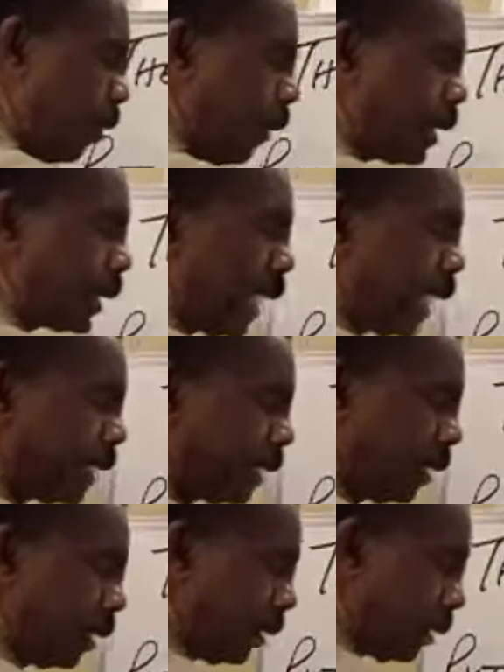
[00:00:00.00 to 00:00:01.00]
What's that?
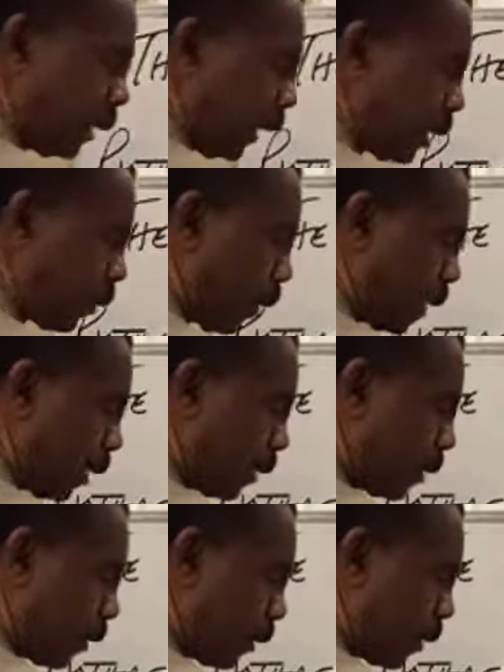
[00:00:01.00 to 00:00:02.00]
6 squared
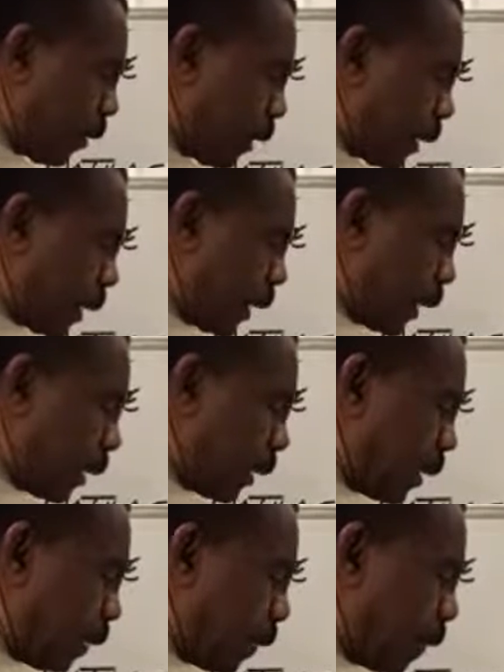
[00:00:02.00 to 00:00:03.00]
is
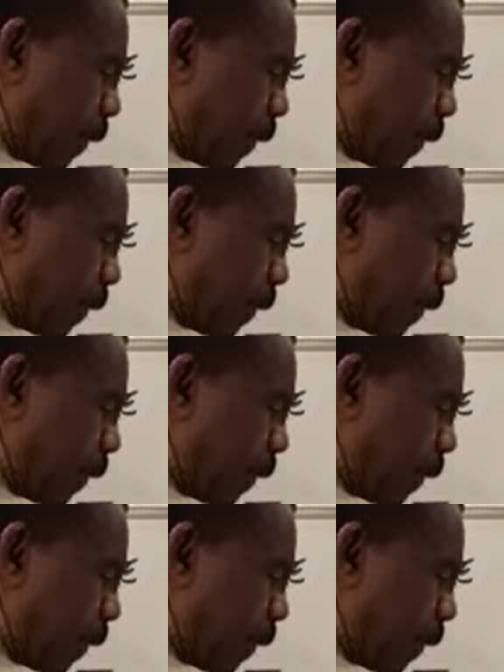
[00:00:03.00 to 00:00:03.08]
36.